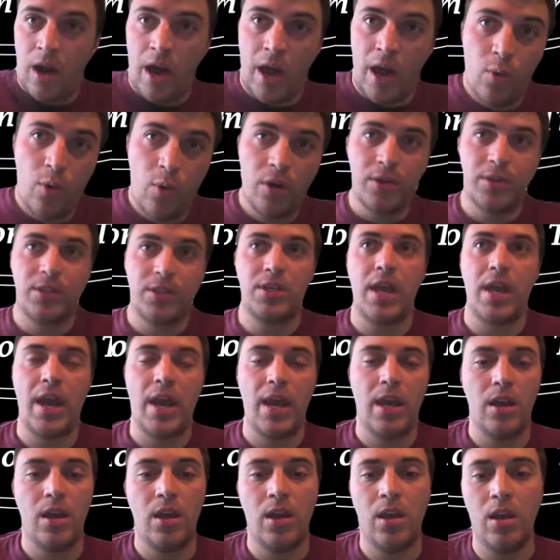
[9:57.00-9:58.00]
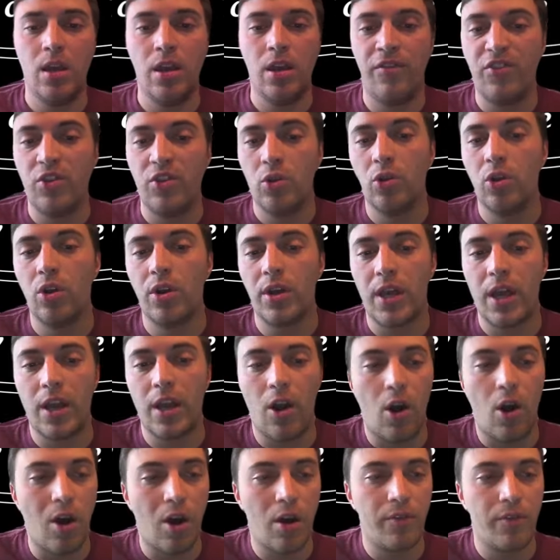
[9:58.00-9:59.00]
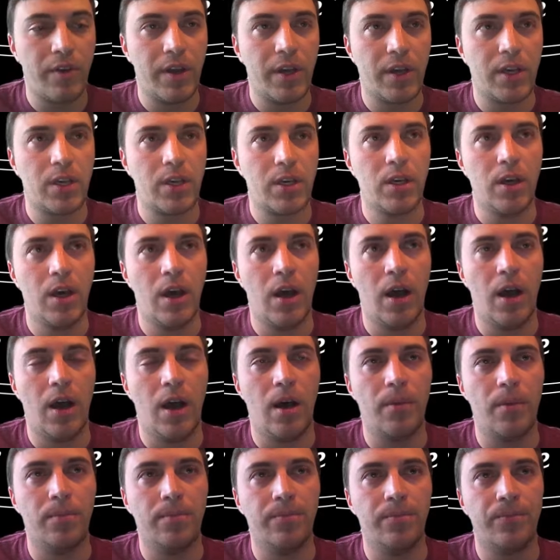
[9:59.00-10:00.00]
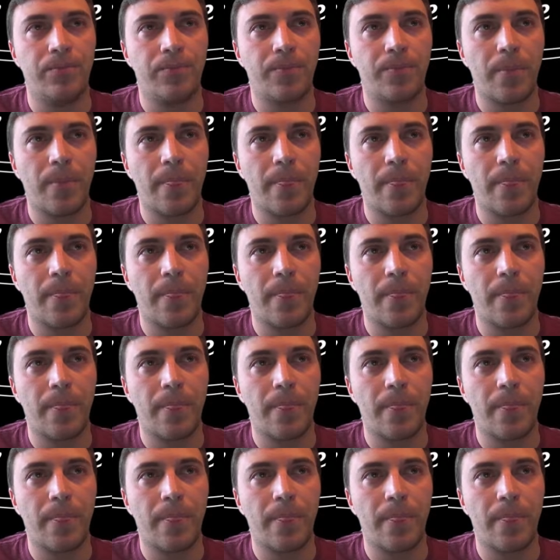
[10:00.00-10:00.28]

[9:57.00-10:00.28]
if you look at Harvick,